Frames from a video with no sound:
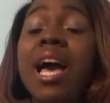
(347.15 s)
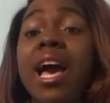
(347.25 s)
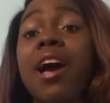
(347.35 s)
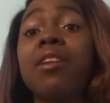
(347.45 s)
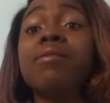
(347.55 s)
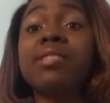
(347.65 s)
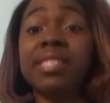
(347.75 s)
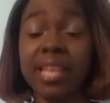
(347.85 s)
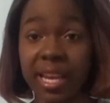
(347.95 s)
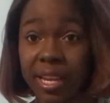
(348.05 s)
Out of
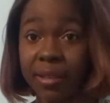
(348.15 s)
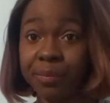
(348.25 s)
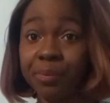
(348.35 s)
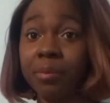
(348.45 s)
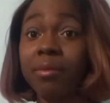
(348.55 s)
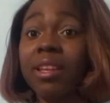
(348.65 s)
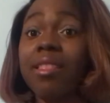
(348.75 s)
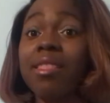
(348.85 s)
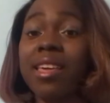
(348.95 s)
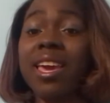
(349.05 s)
10,
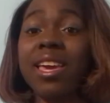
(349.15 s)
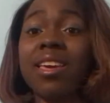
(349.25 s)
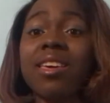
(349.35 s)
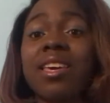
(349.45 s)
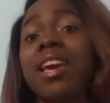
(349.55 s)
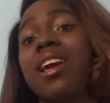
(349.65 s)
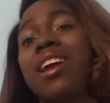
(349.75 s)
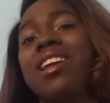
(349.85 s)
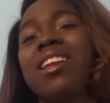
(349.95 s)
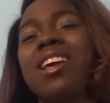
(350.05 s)
they
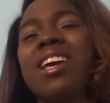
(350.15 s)
get